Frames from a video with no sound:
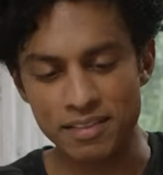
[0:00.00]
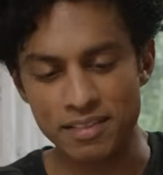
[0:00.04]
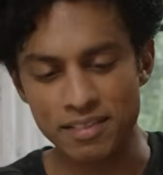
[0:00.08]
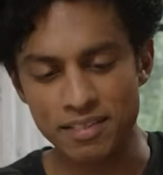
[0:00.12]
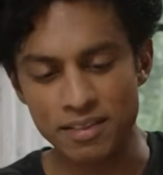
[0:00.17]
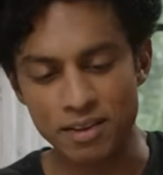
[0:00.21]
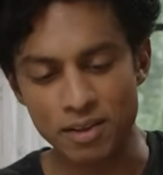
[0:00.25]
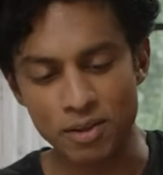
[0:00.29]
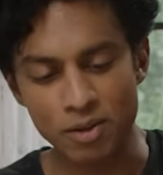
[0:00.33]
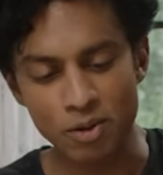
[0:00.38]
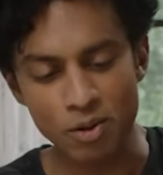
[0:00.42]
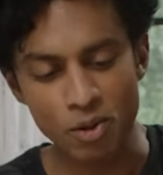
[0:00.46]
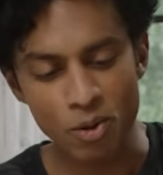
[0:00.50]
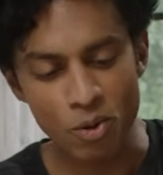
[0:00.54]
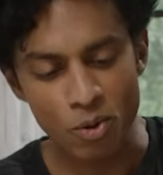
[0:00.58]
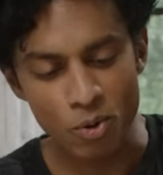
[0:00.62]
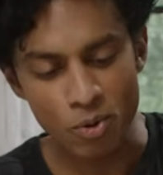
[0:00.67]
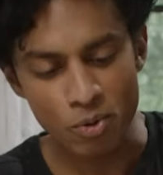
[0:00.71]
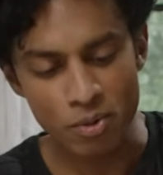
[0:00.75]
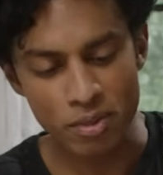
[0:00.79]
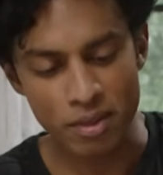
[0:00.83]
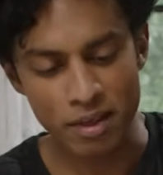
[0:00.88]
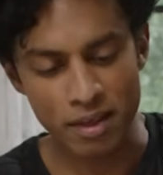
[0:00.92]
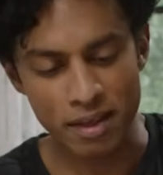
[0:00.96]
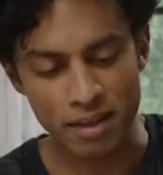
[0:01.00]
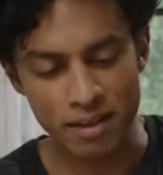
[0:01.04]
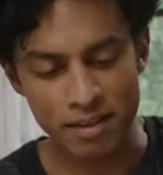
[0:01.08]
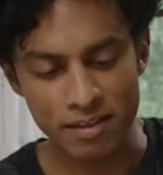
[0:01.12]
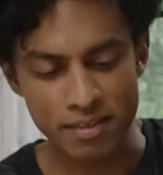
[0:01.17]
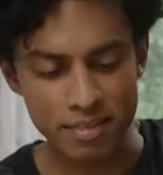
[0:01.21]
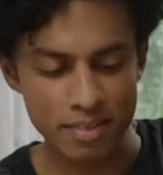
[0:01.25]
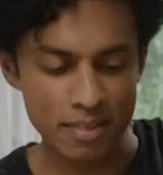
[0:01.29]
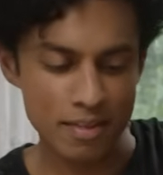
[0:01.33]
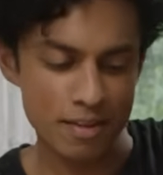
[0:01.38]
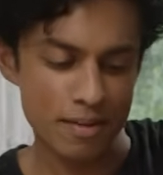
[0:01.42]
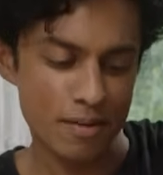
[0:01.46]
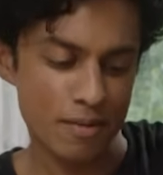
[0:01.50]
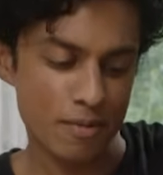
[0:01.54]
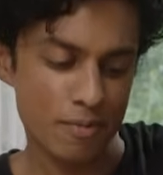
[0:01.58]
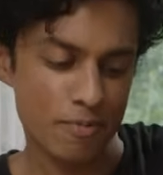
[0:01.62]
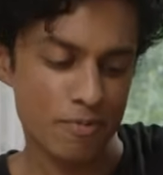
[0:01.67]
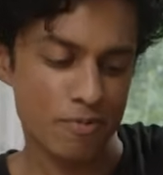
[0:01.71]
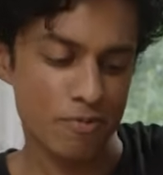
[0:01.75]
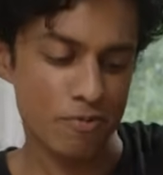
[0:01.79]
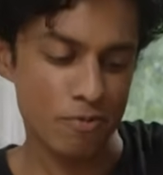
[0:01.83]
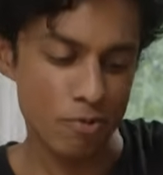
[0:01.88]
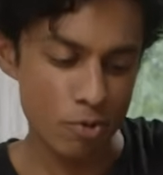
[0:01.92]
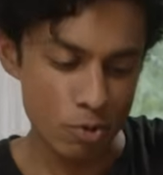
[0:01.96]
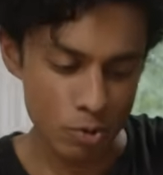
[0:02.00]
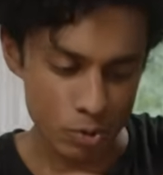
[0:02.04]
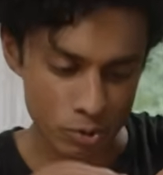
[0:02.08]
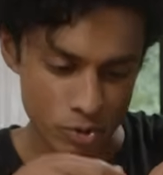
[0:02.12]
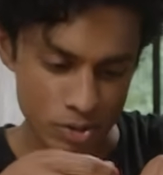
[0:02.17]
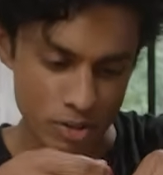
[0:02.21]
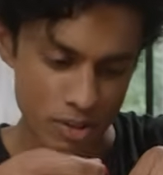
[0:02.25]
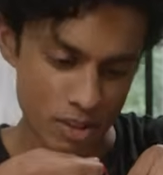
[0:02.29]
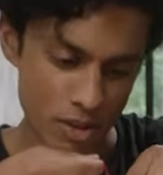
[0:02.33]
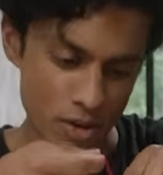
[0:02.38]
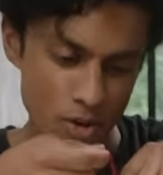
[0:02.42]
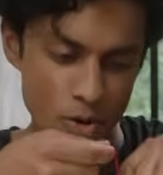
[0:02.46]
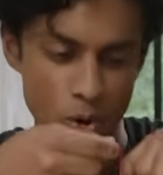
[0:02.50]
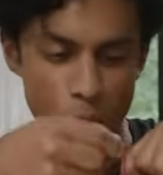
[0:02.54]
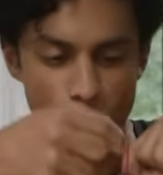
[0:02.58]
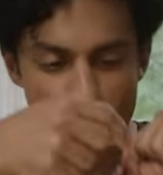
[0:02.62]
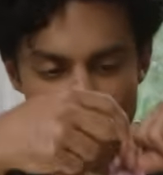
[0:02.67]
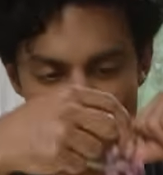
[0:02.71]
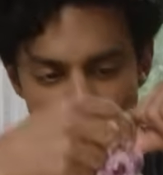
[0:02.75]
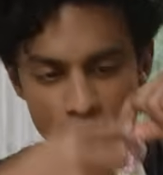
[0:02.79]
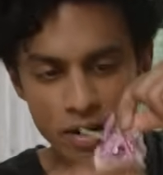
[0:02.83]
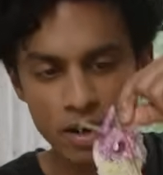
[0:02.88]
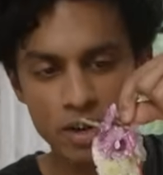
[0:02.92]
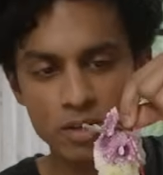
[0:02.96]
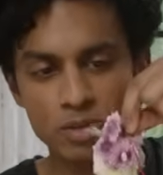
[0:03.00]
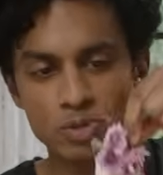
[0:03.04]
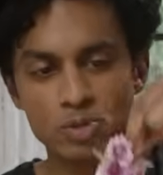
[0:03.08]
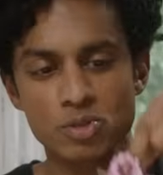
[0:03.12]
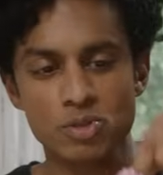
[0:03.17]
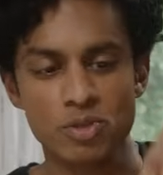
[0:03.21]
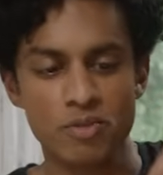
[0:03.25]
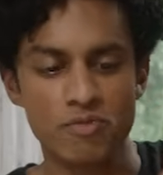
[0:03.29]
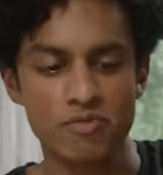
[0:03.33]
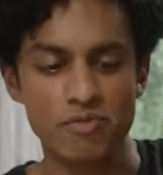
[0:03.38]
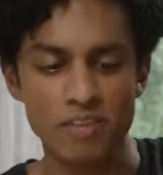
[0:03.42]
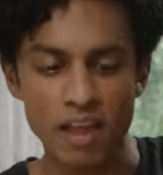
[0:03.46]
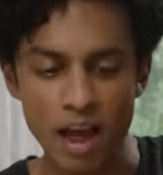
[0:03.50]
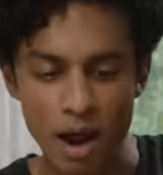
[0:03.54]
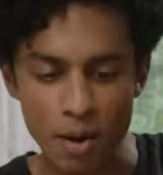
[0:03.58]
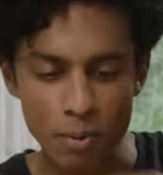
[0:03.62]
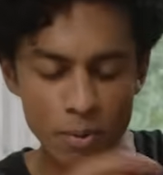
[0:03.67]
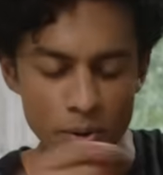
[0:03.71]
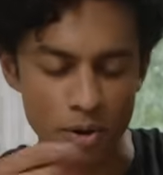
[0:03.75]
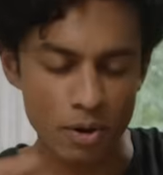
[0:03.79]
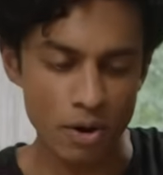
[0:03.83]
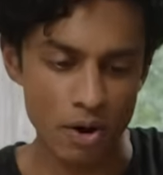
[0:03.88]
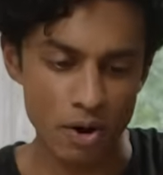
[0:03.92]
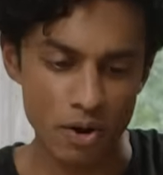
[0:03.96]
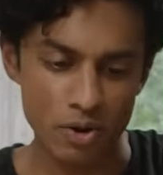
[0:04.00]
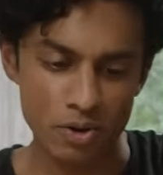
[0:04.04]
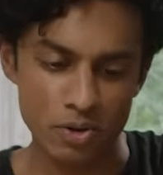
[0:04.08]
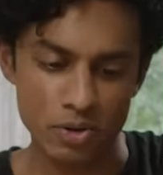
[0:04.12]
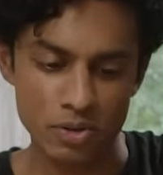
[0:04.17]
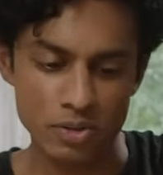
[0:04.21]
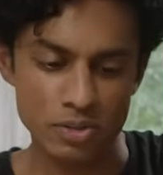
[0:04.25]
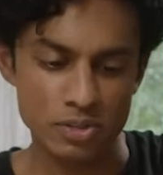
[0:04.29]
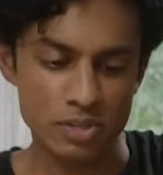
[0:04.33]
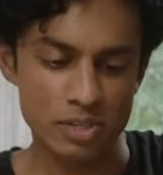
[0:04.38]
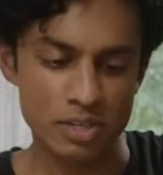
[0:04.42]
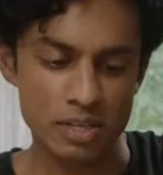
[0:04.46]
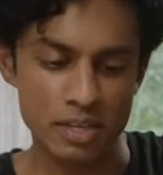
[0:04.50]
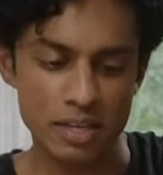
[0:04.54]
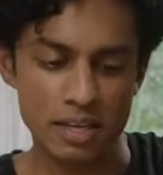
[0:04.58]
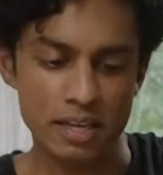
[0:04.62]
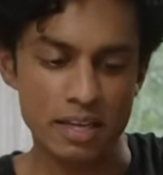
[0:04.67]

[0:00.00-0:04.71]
The clothing, the fruit, the coconuts, the flower garlands.